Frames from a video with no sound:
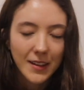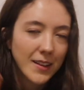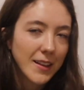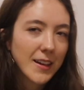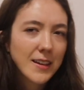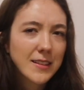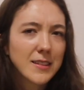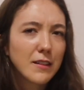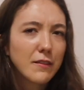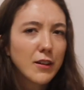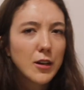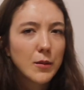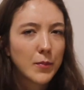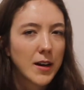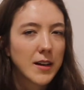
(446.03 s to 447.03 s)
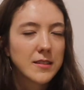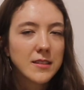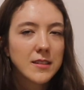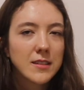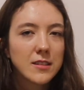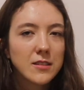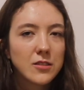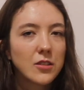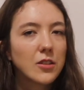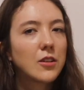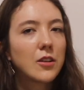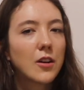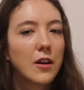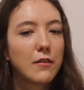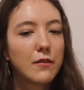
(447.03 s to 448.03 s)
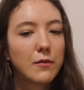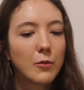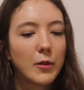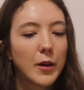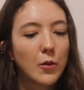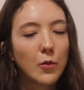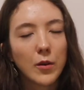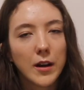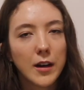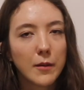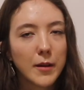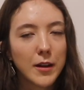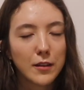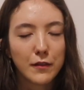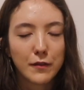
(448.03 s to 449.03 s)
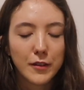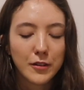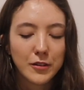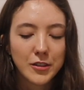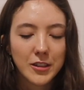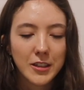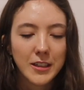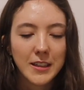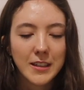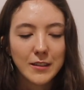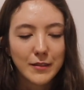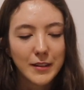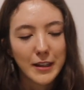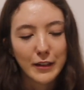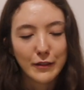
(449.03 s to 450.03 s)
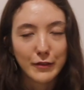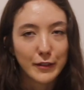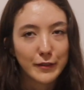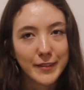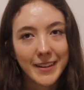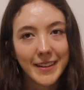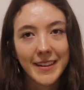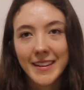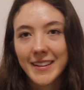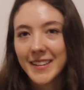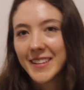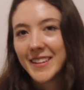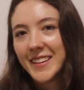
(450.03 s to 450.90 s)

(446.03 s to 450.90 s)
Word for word: like i said very present and so you're not like worried about the future it's very fulfilling